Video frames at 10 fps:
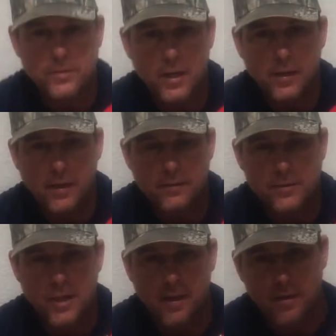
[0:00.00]
for checking out the
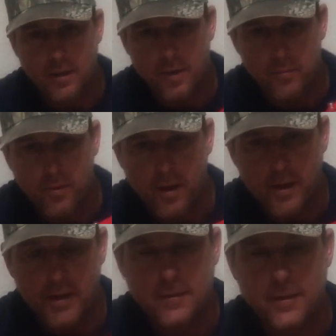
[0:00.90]
channel. I'm
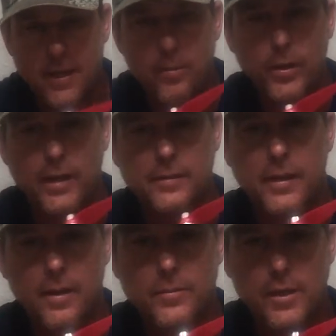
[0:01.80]
Brian, and today we got
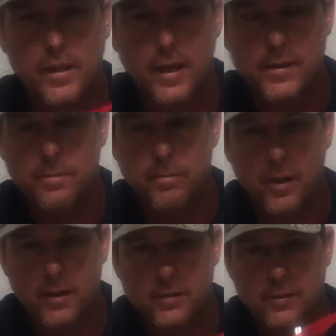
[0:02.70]
the MJX
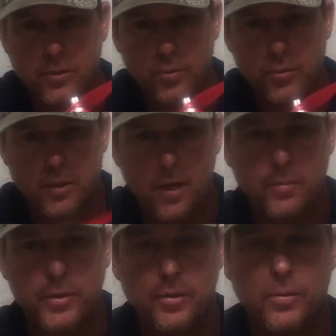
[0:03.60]
Bugs
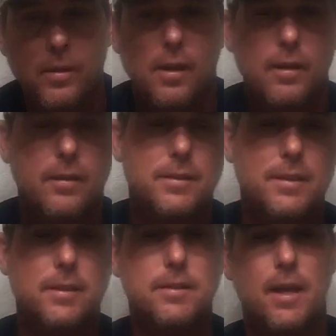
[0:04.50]
2W. This
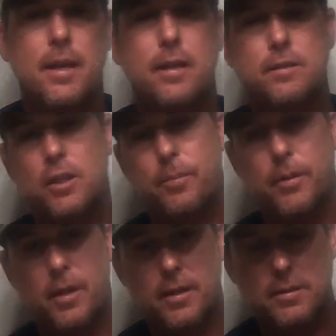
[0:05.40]
is a
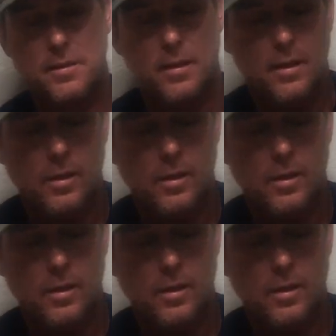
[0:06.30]
GPS